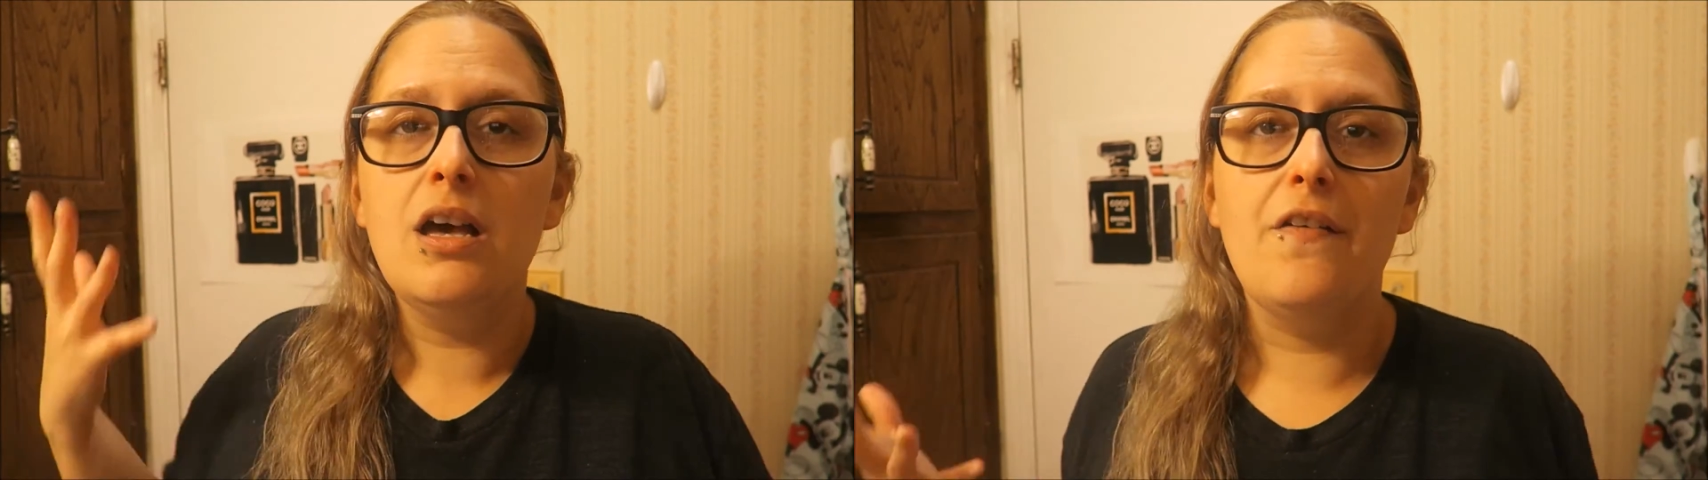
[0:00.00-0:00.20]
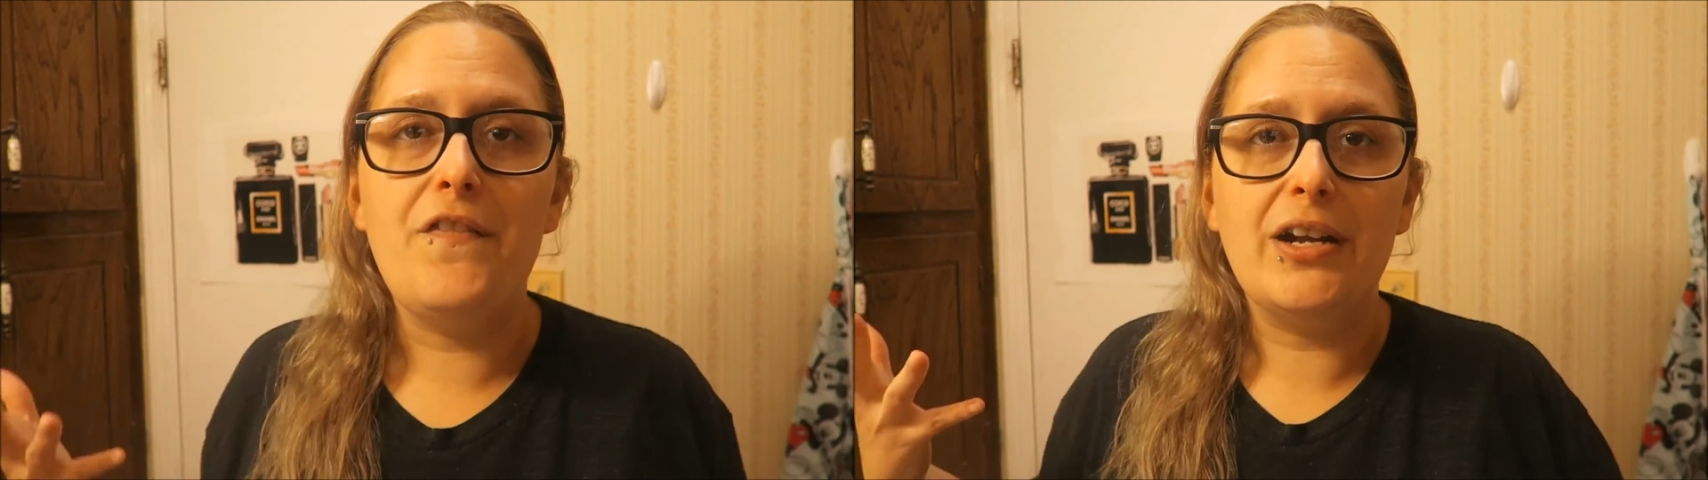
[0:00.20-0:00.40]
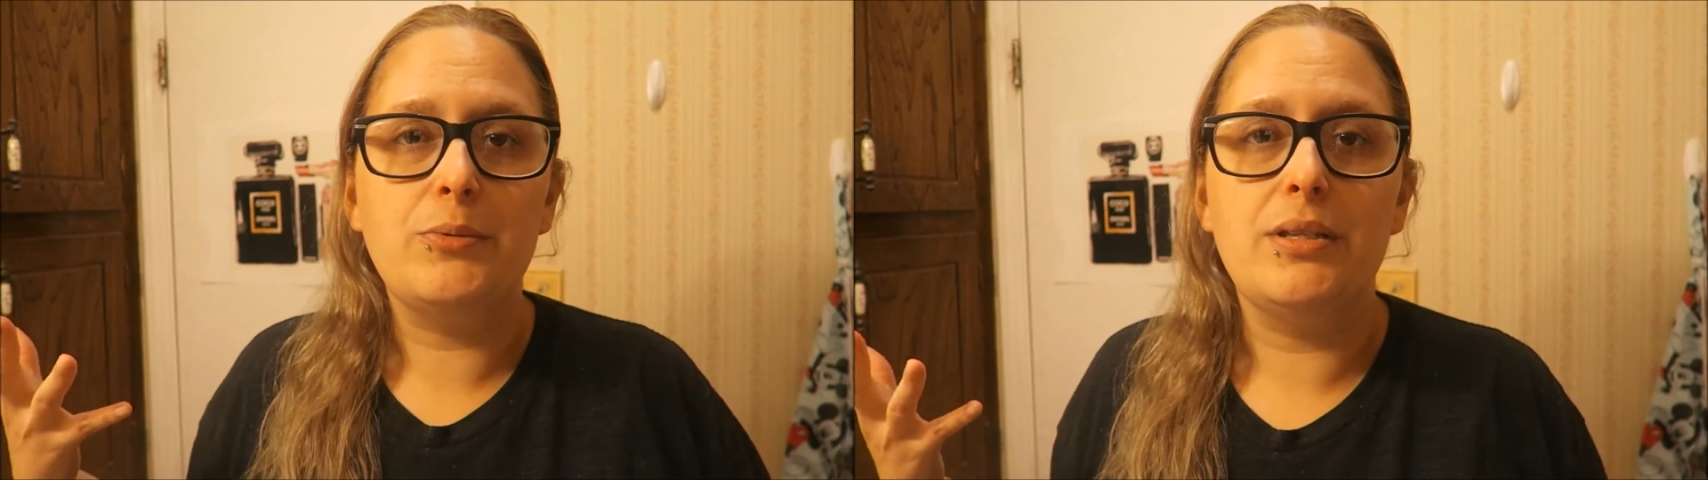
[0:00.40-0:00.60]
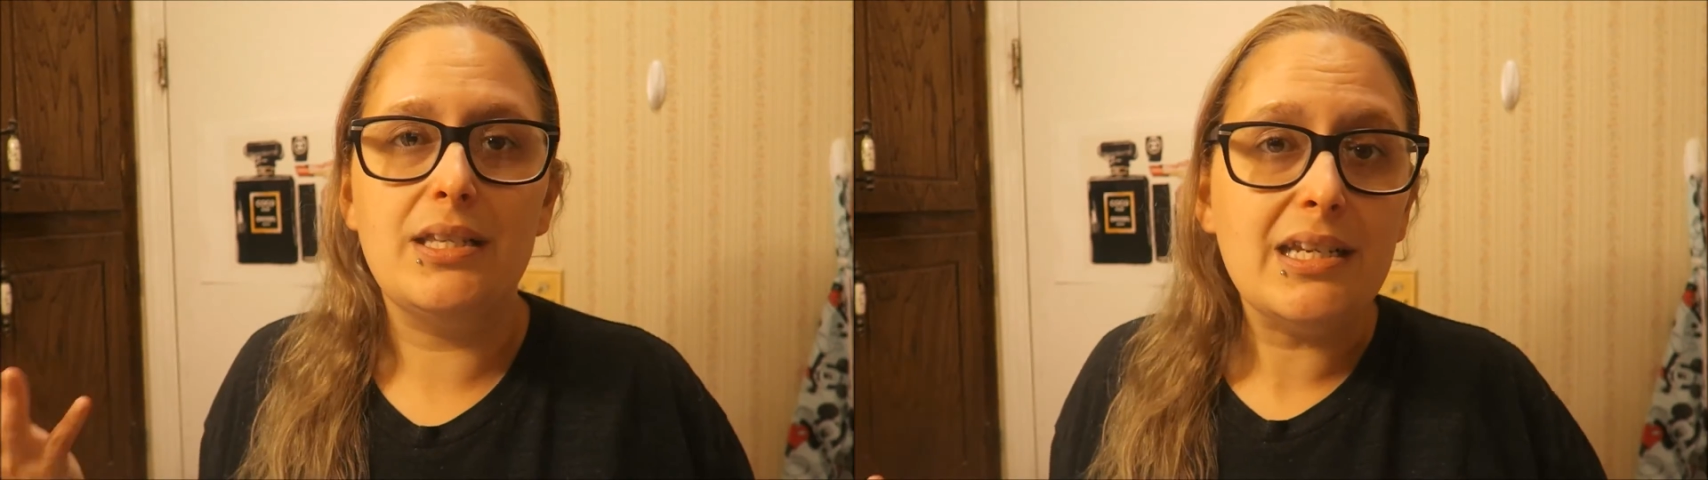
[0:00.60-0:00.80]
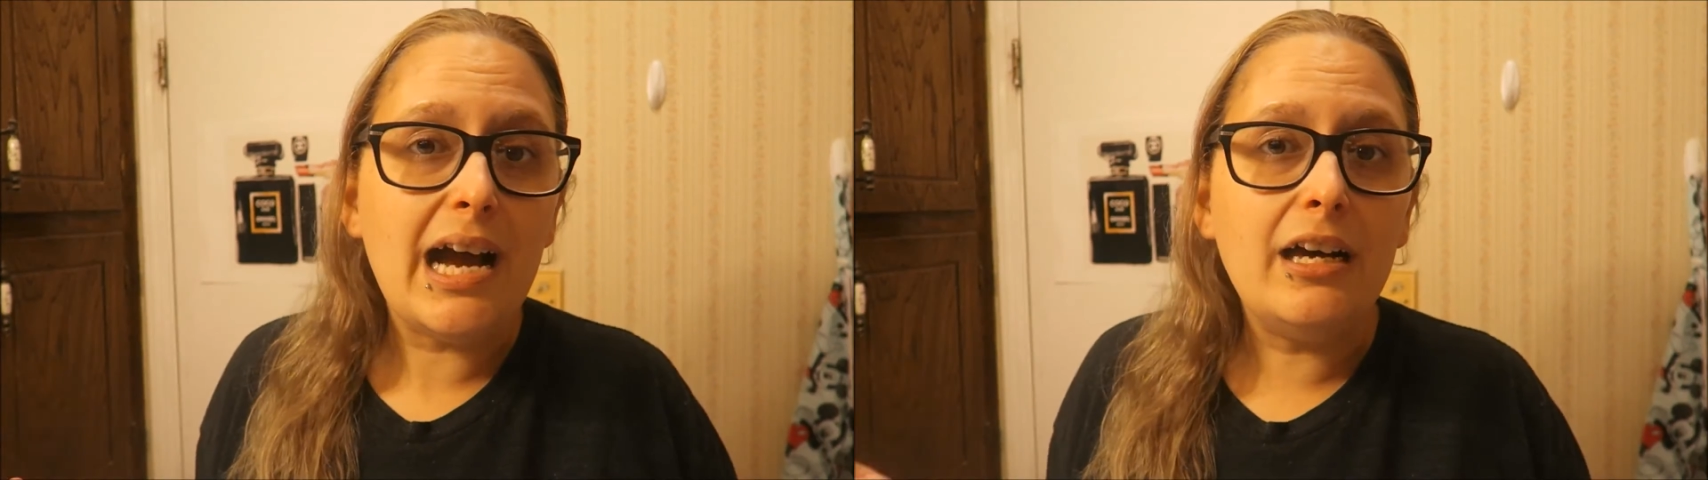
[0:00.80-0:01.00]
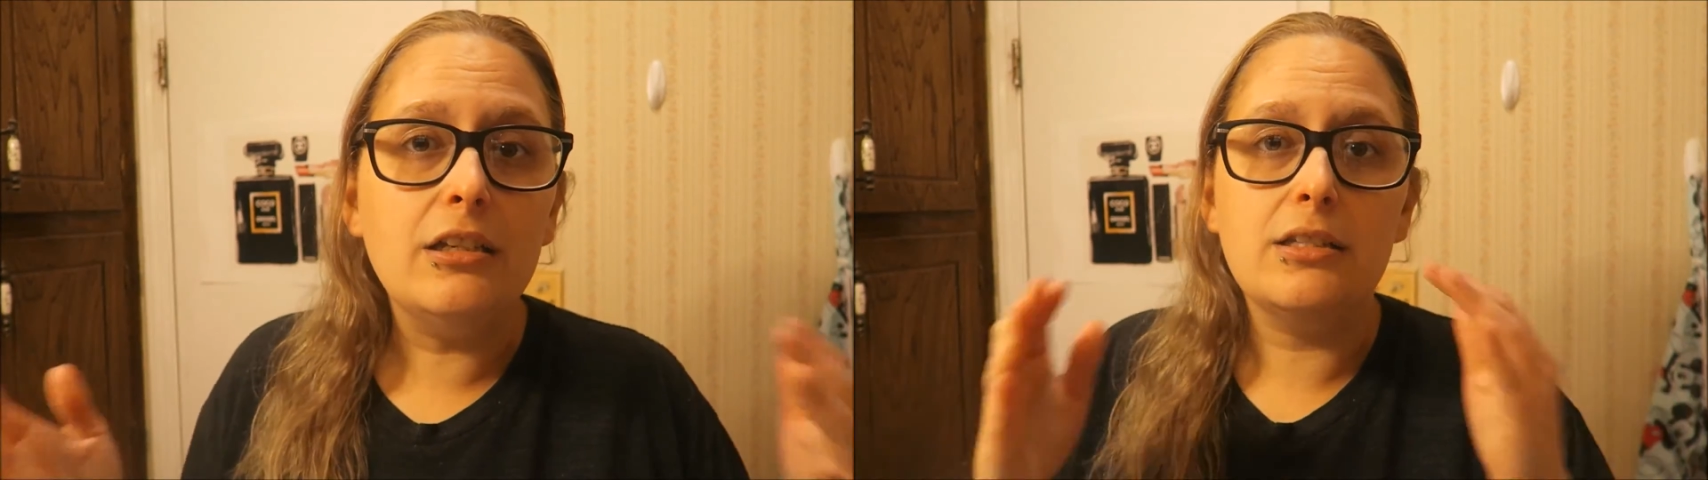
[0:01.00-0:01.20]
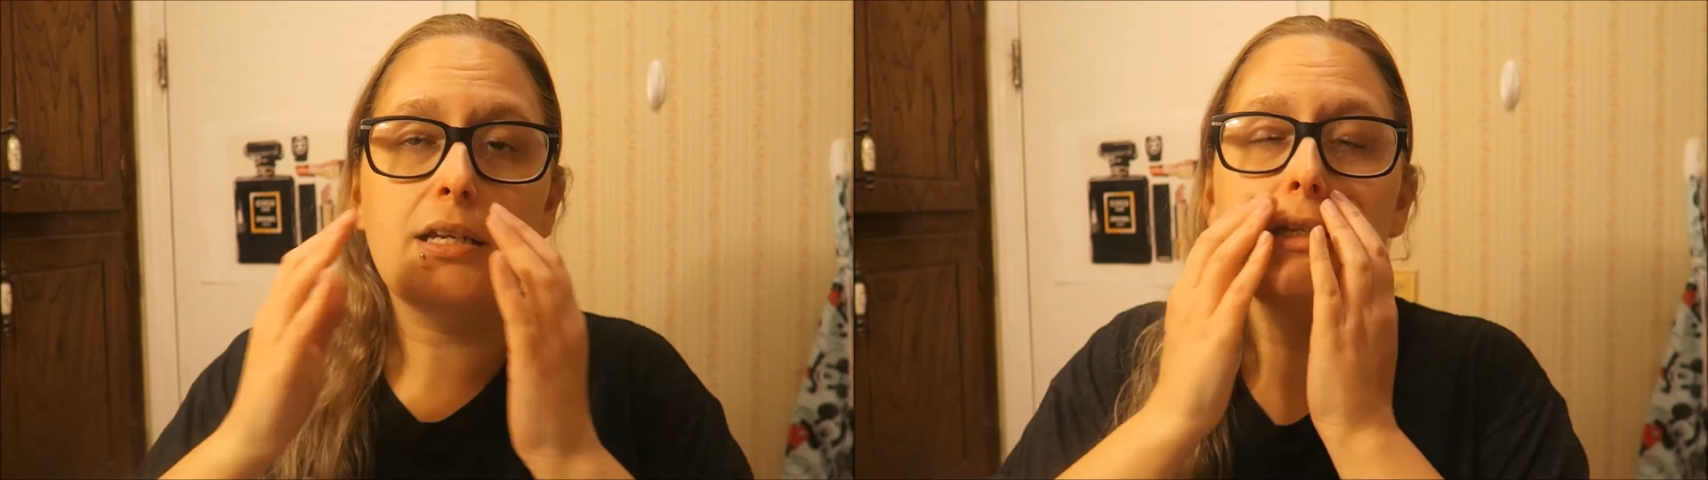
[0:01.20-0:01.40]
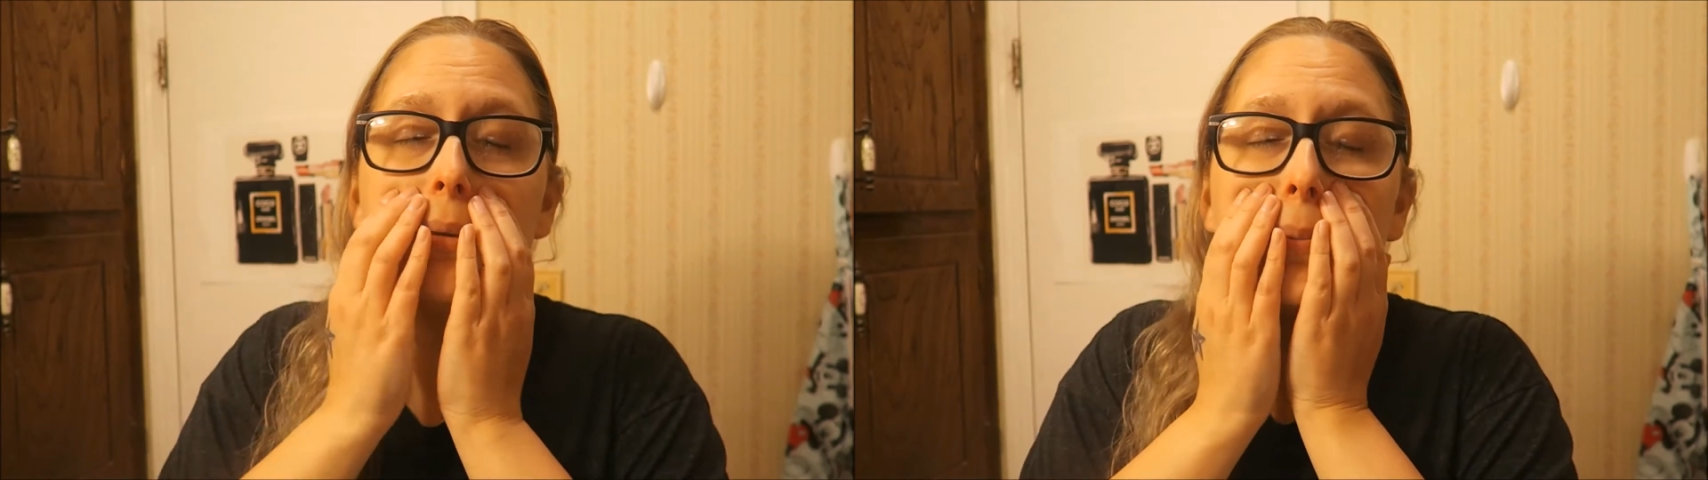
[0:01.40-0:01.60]
effect with it styled,
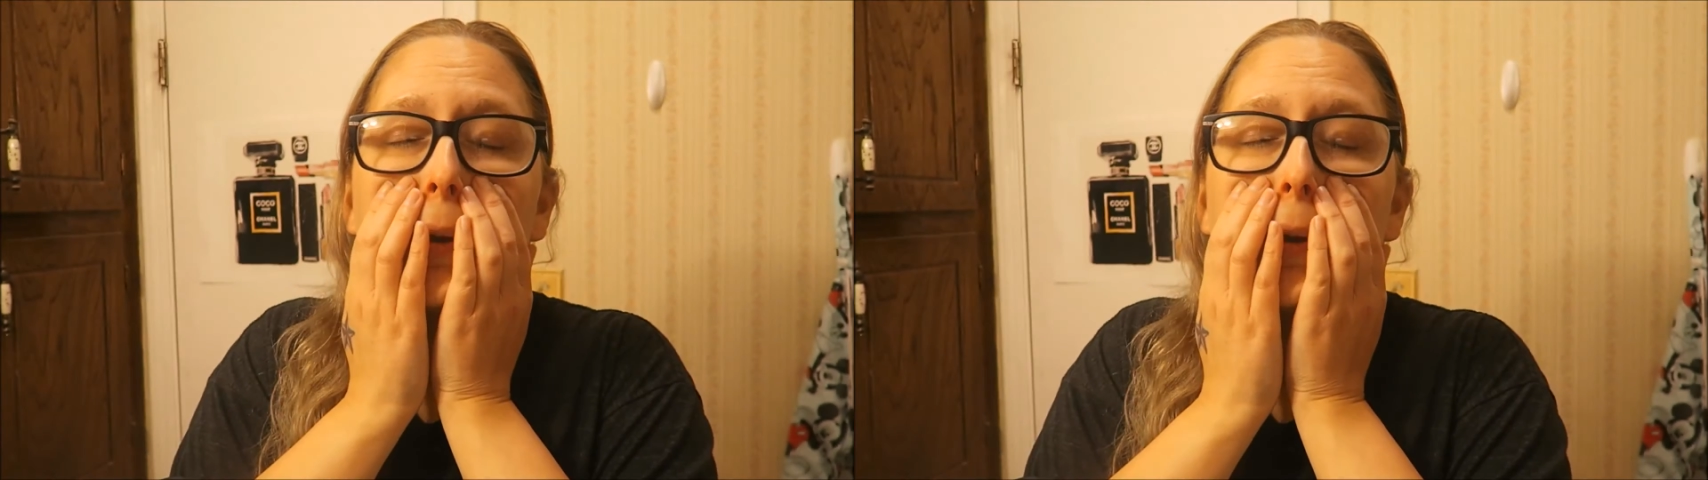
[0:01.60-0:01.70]
because I'm